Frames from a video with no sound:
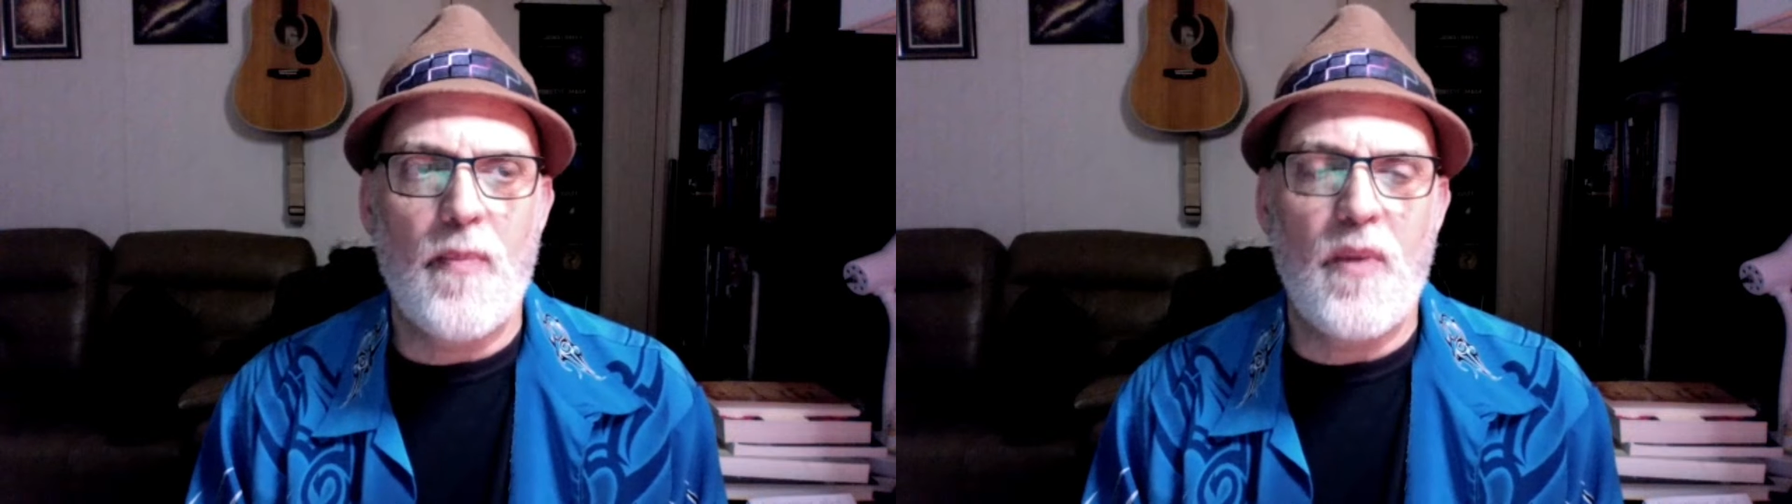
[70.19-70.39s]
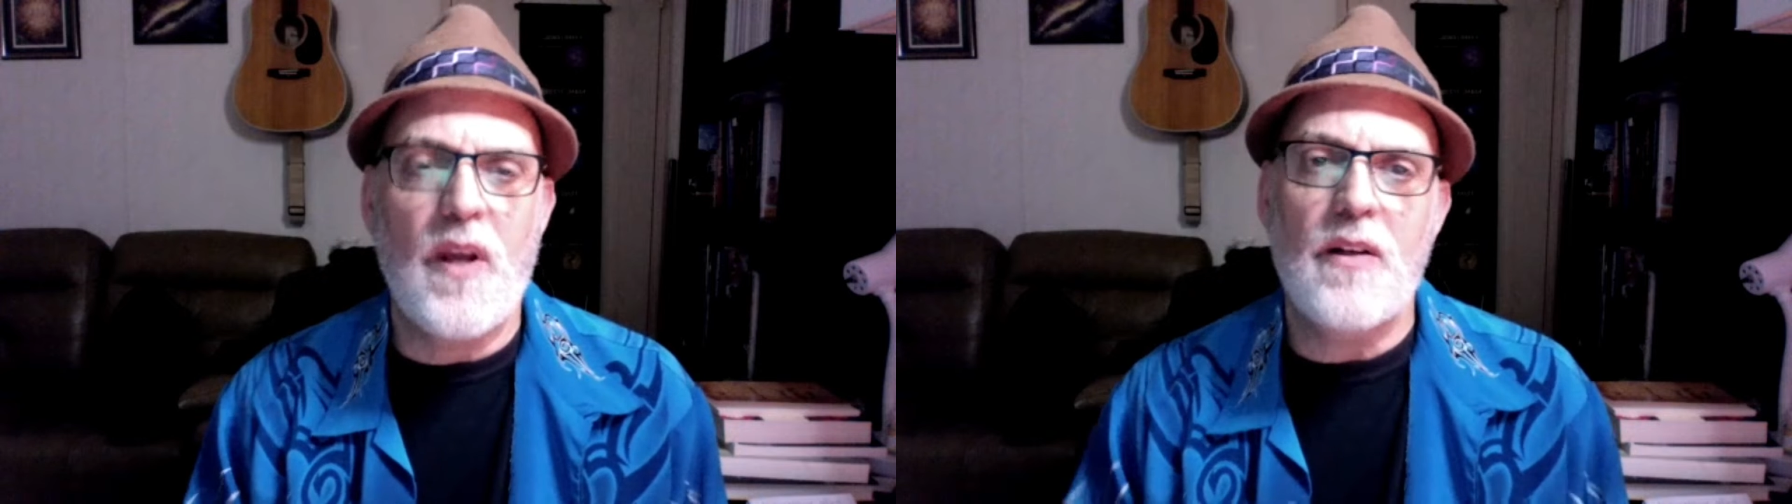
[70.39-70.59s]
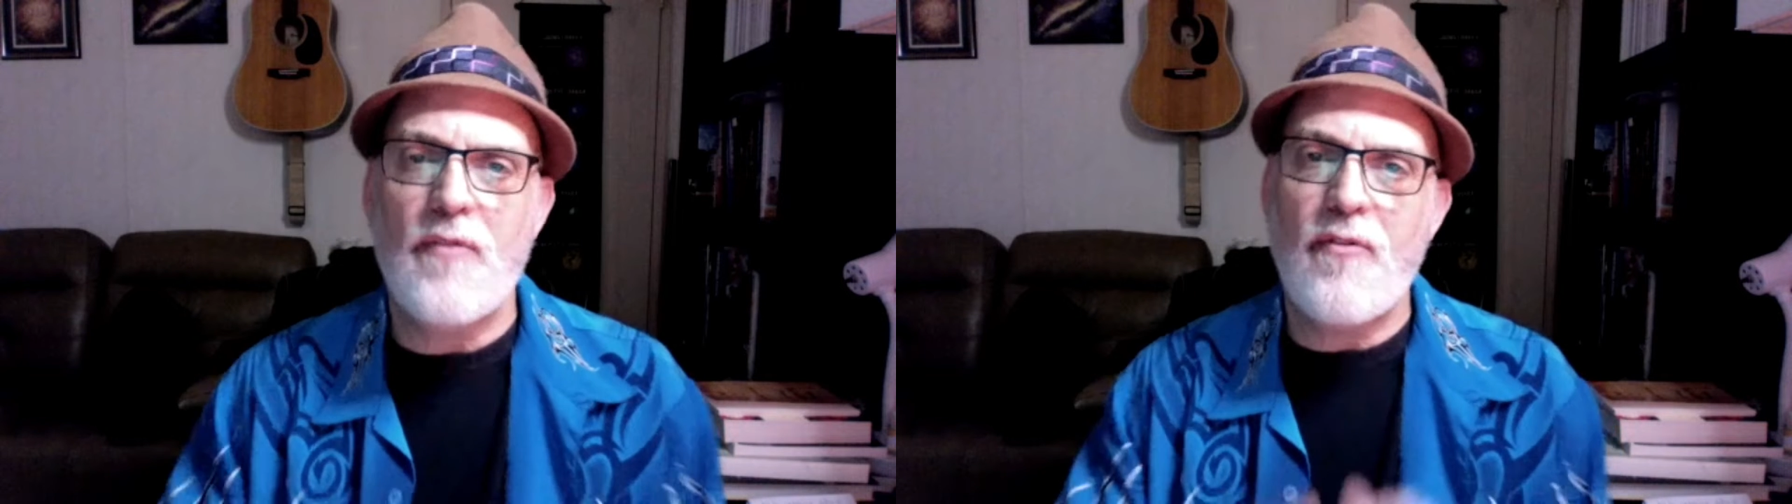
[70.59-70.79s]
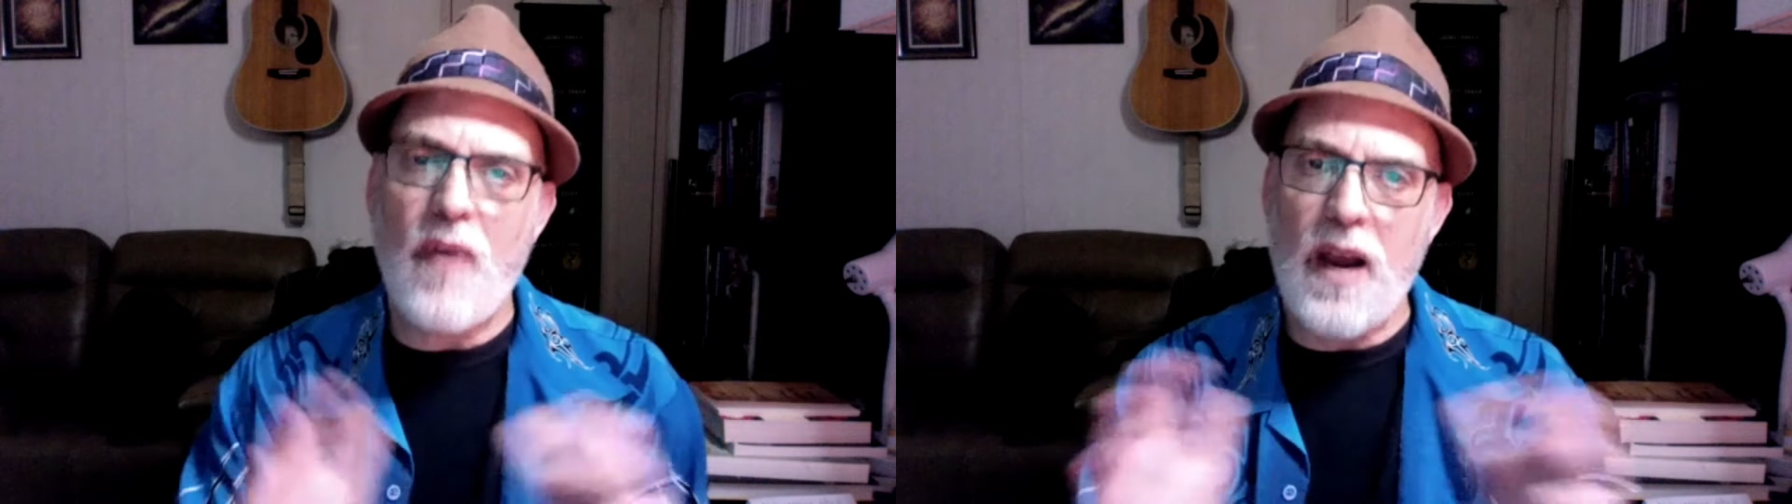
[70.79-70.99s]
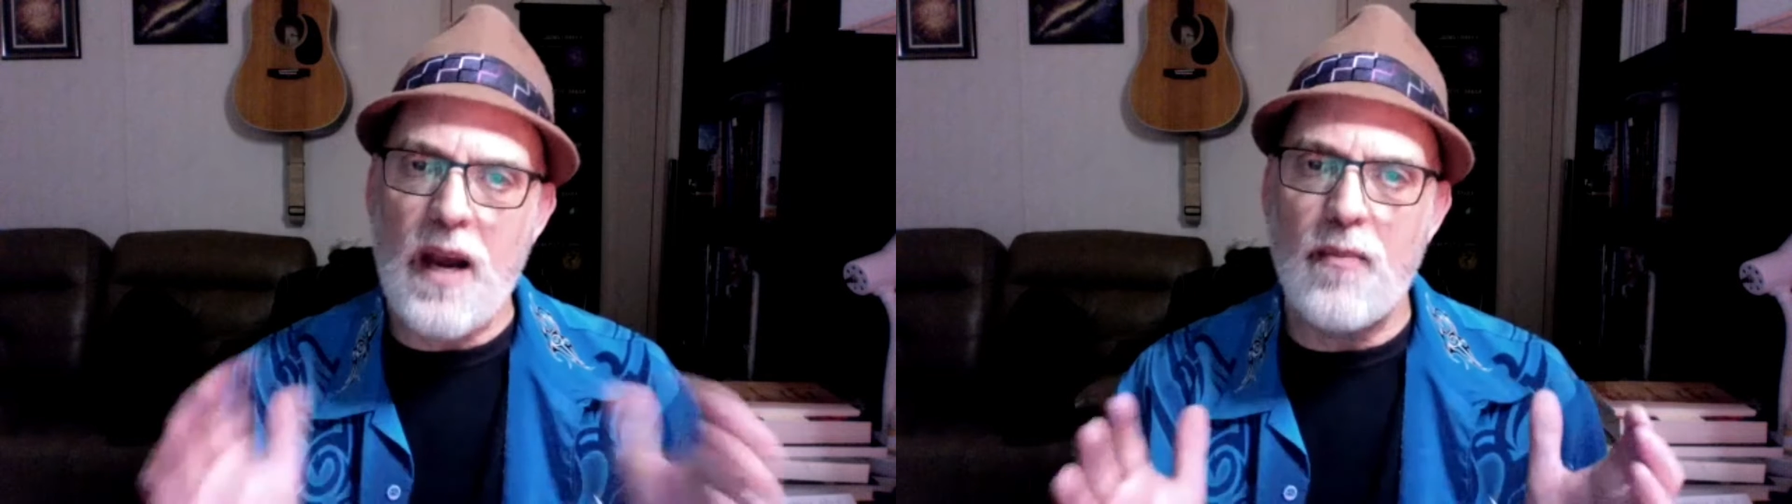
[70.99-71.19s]
kind of to
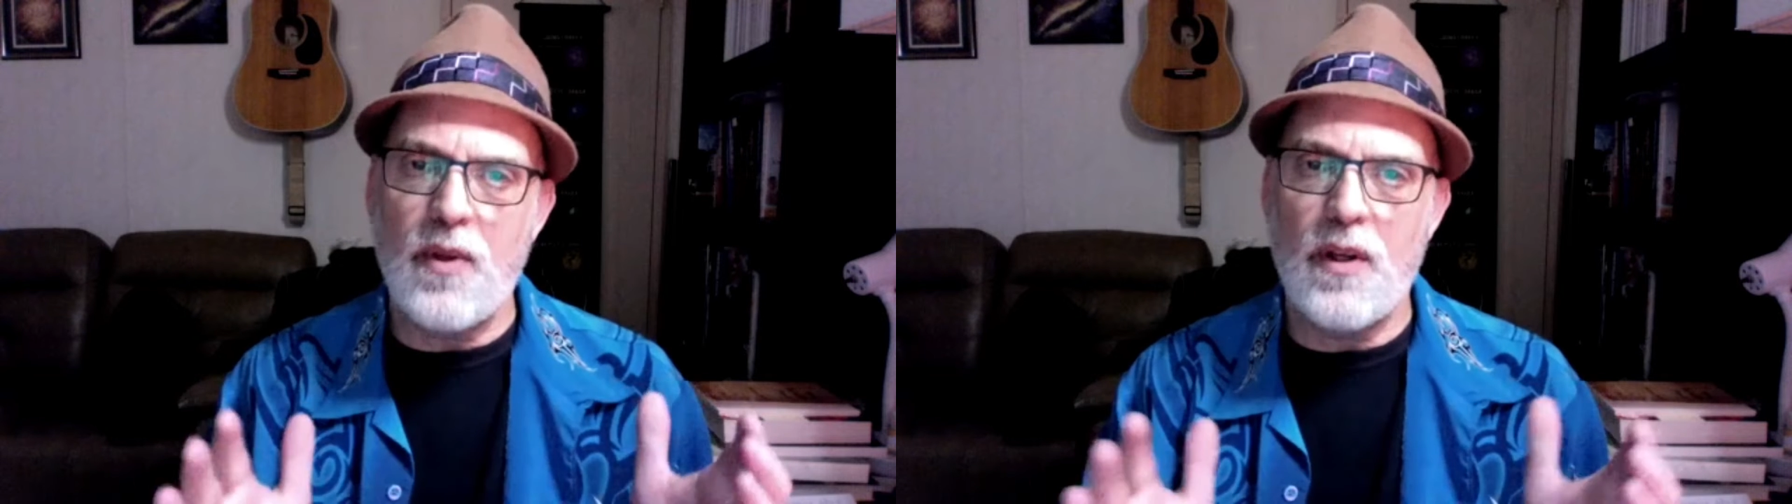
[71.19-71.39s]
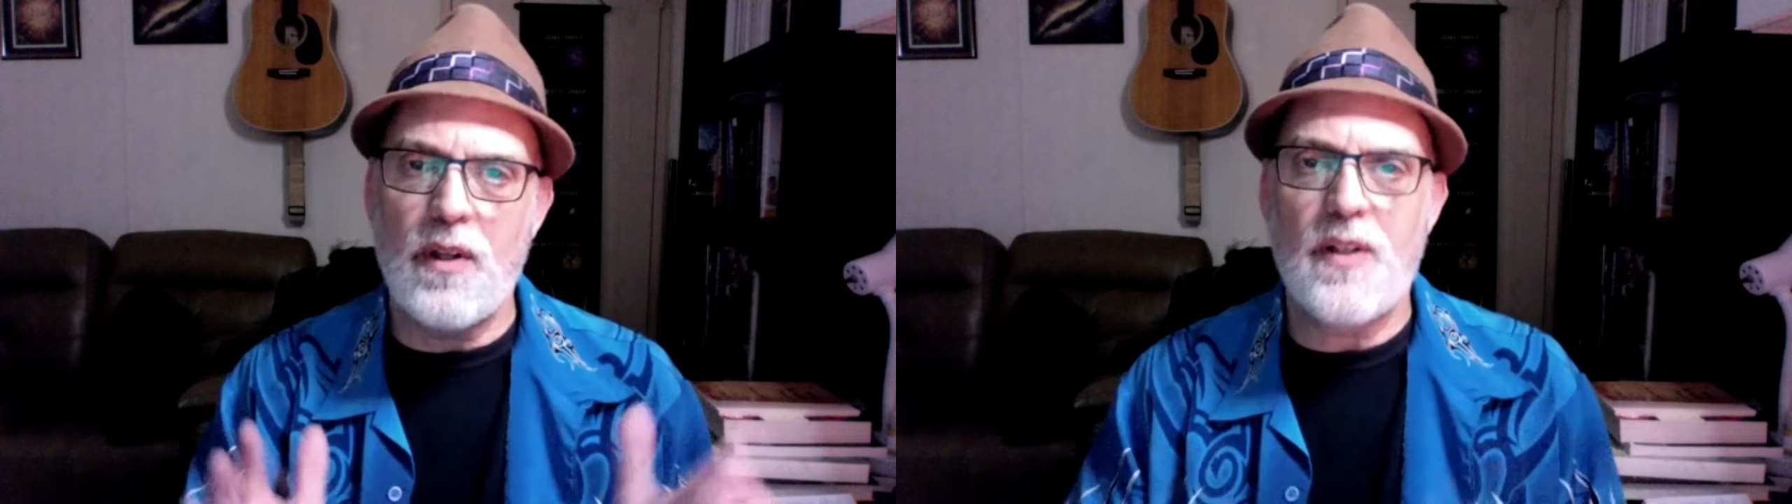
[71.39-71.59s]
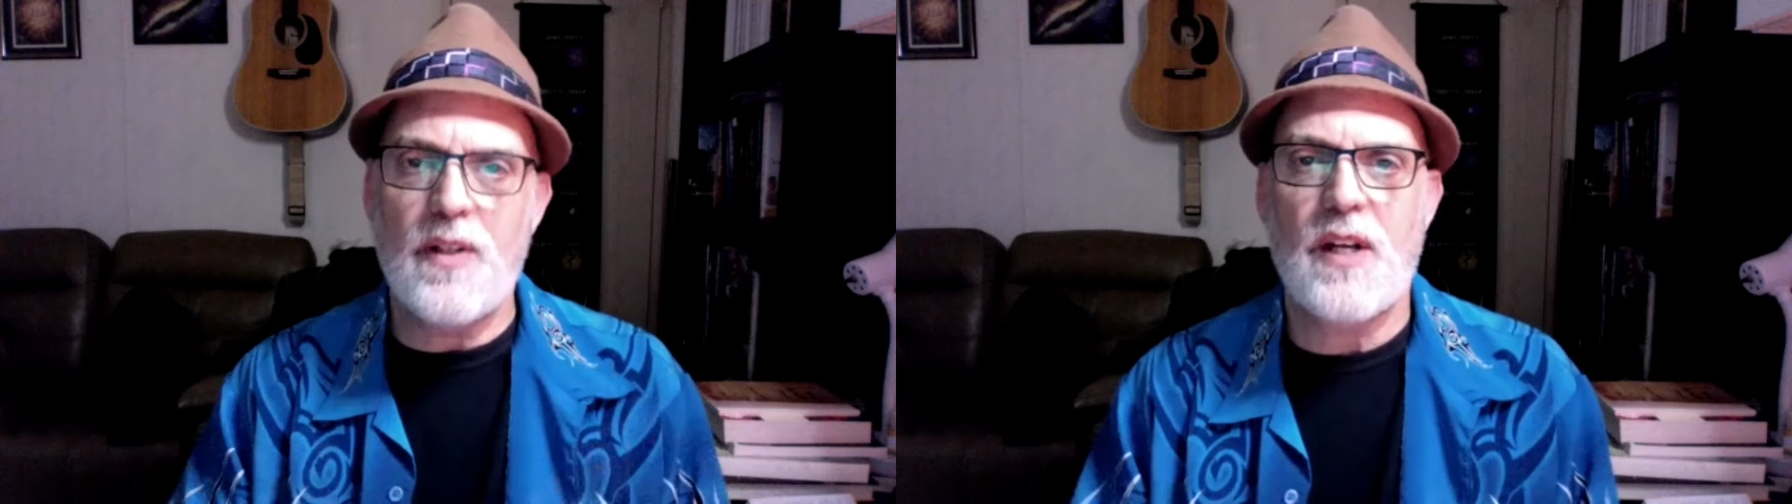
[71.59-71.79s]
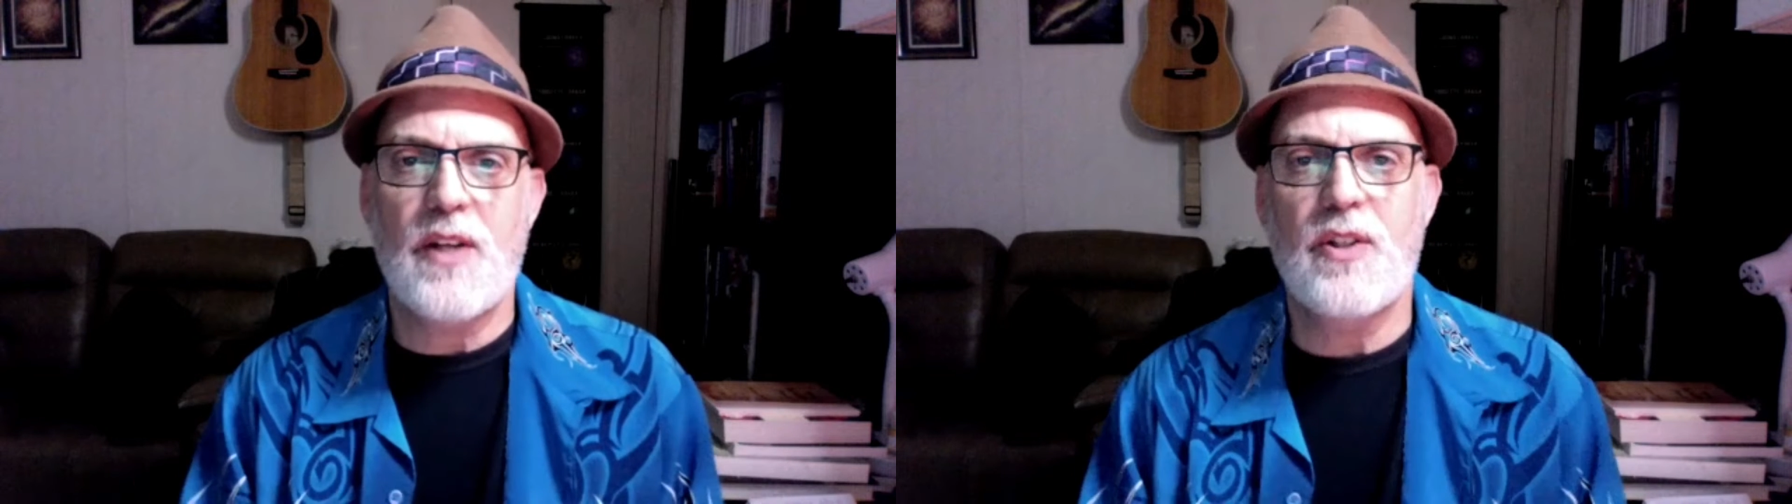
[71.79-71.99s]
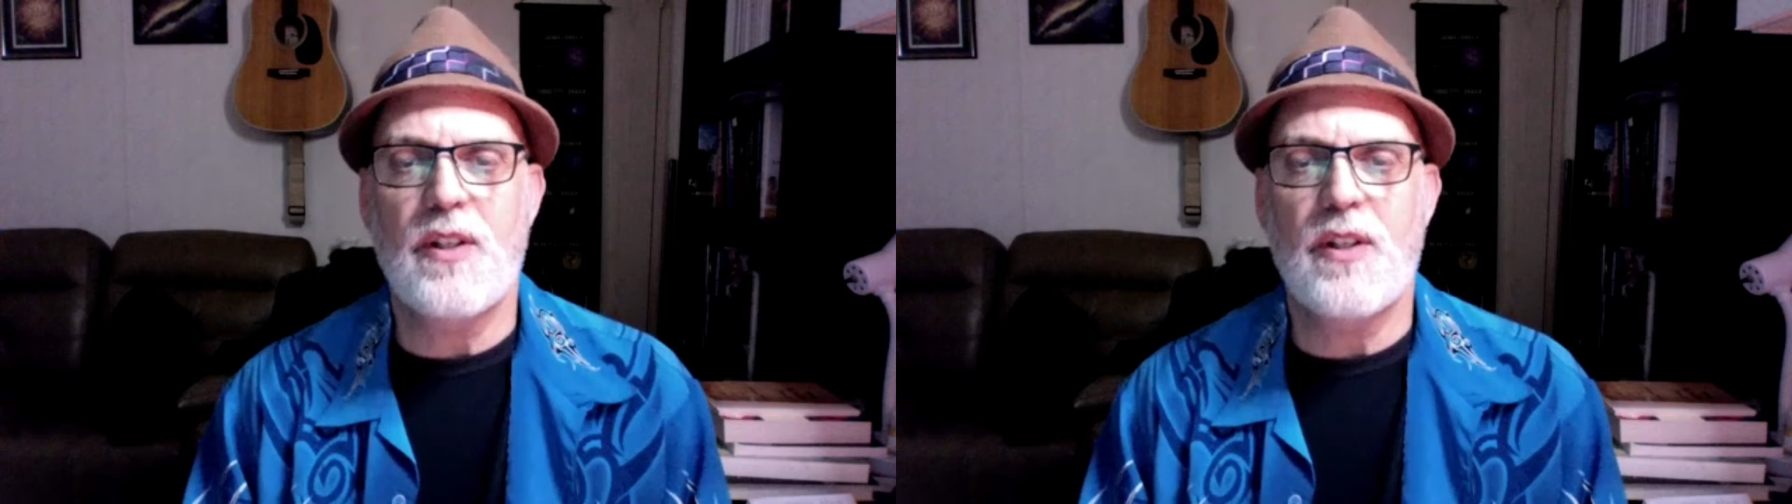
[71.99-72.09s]
frame the discussion